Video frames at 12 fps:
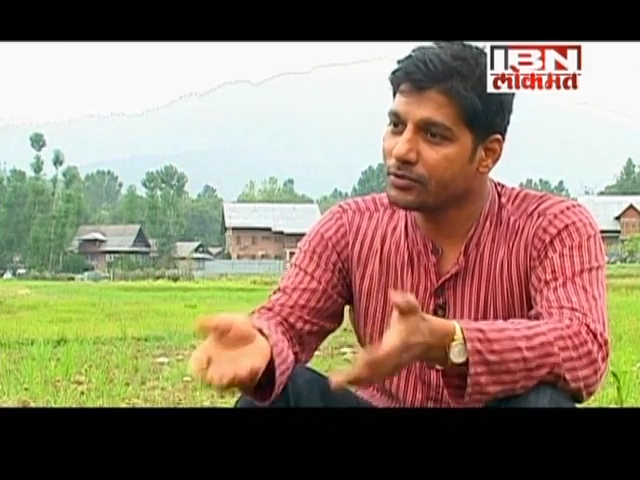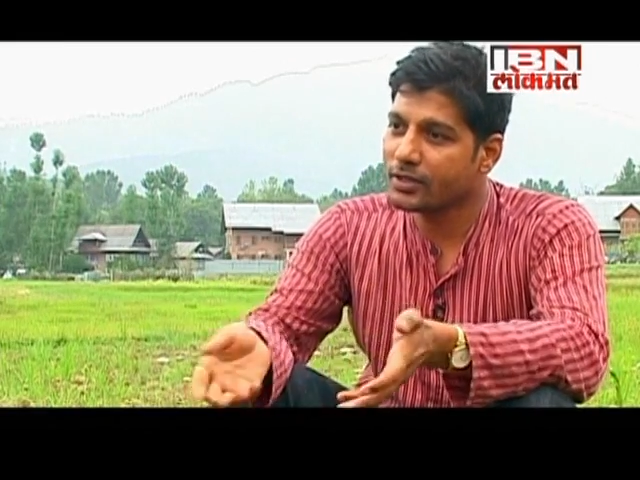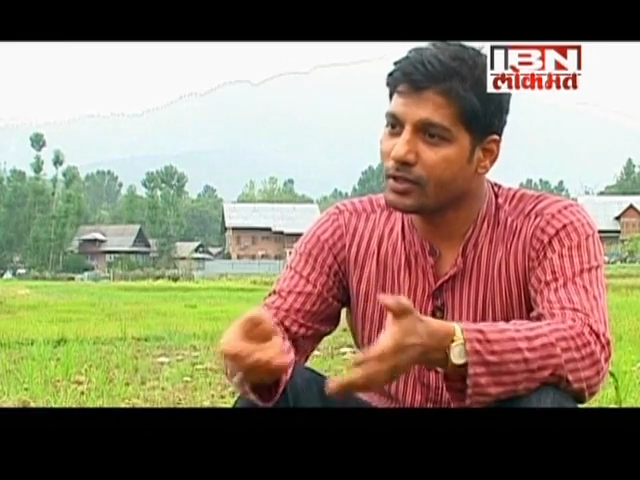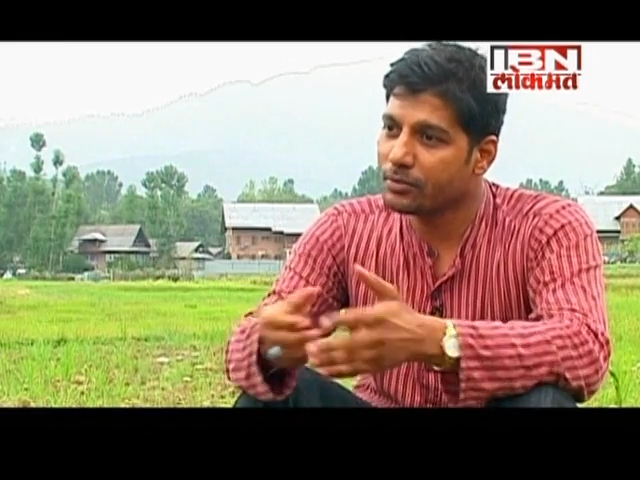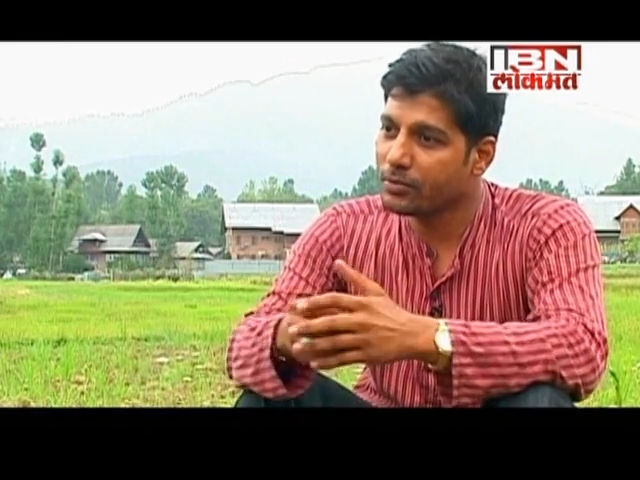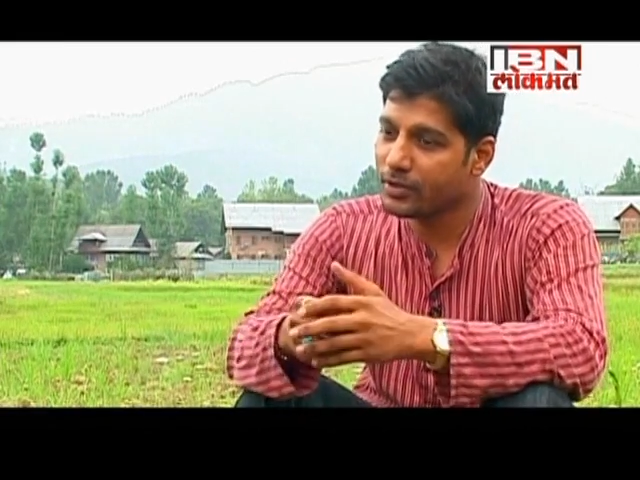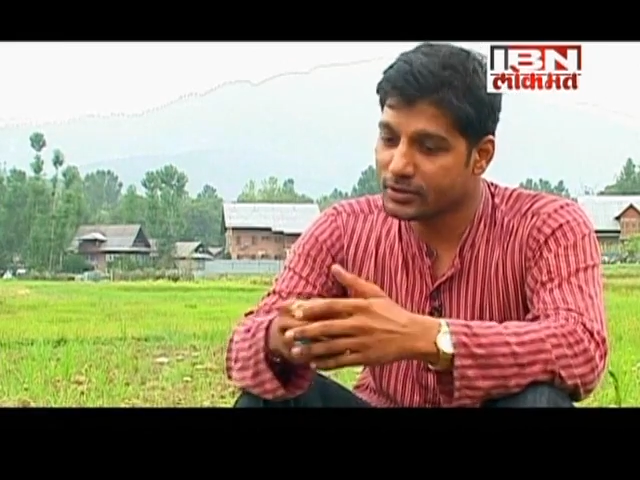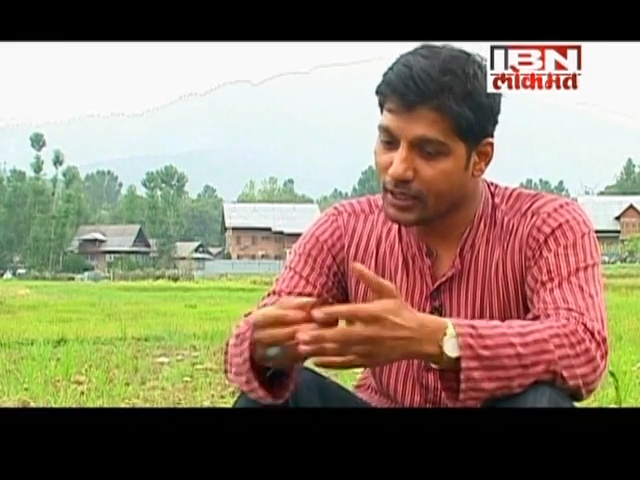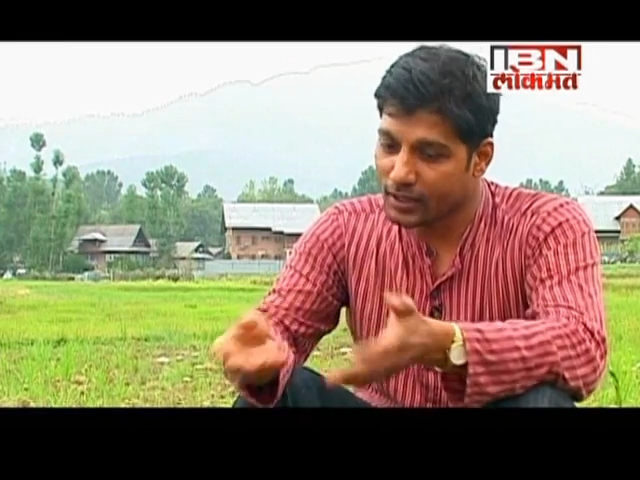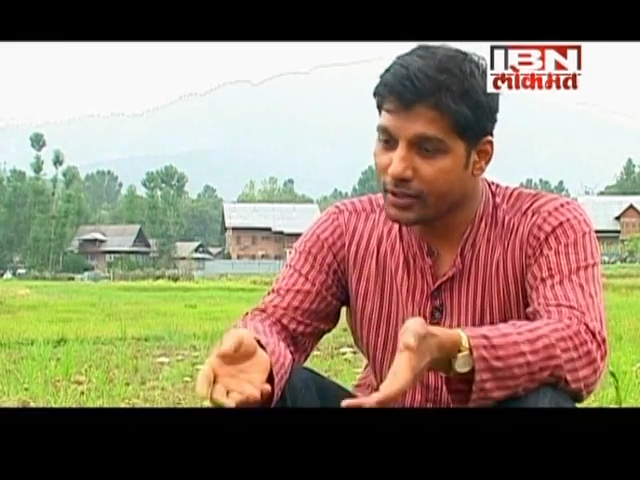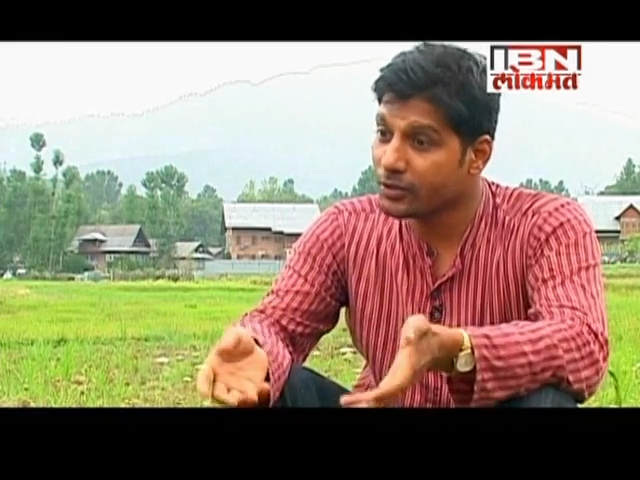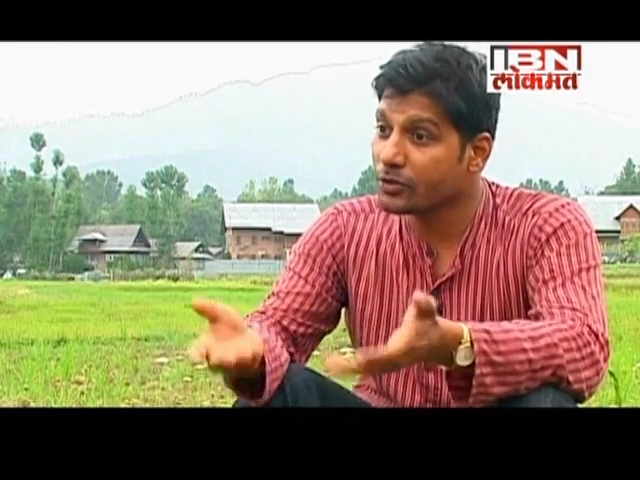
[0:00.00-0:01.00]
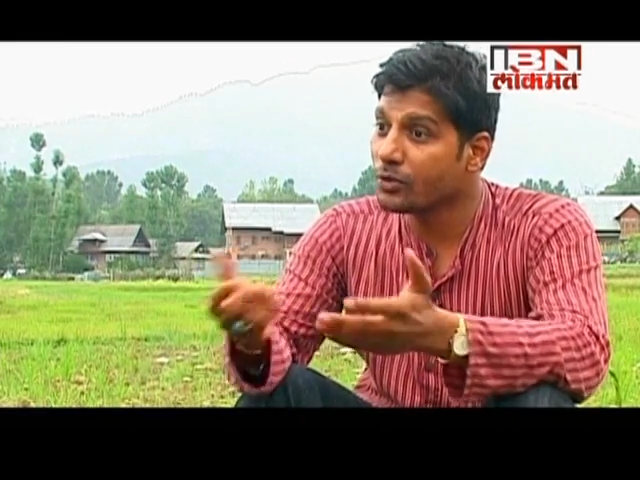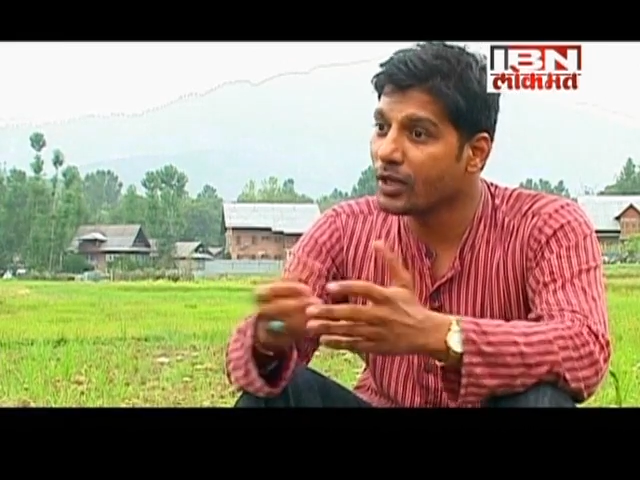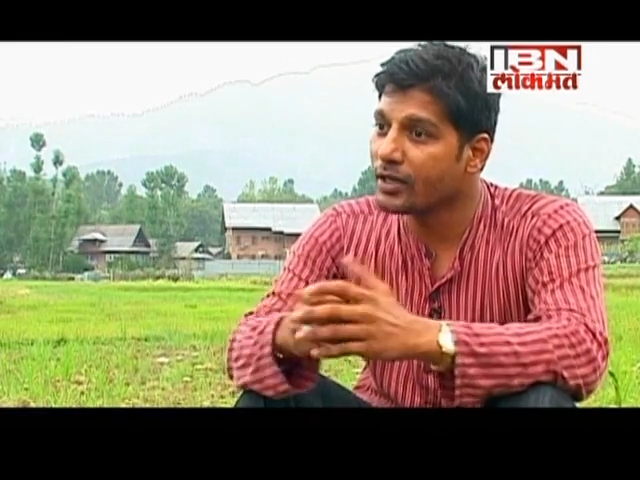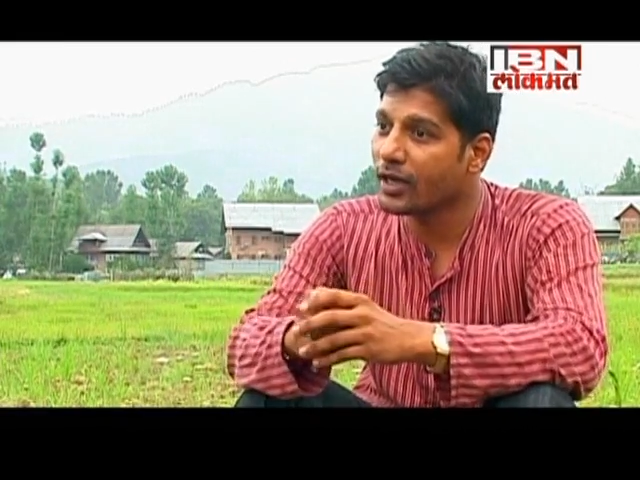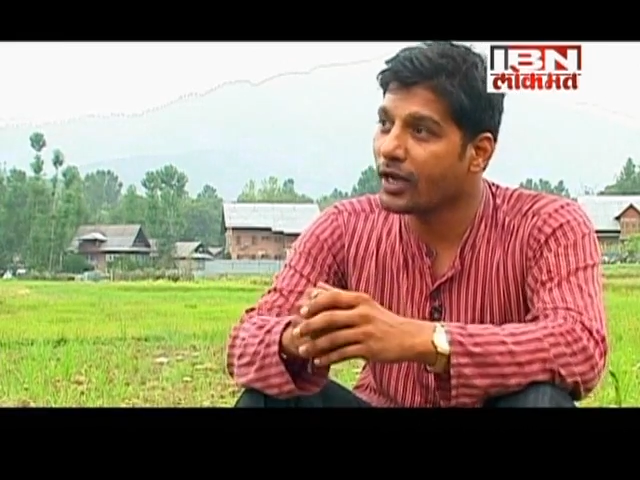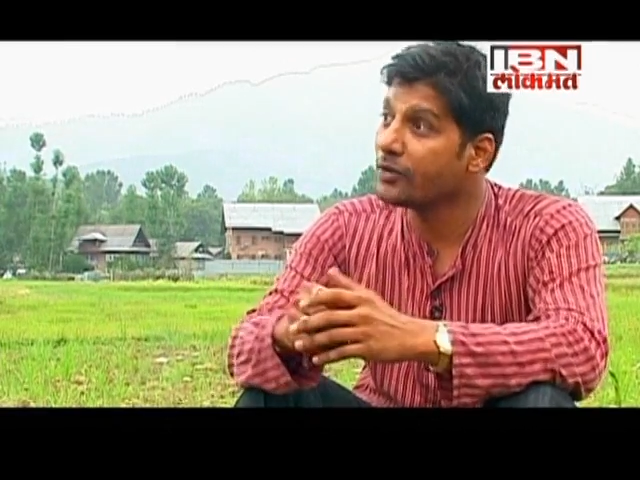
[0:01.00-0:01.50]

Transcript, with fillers: enjoyments such that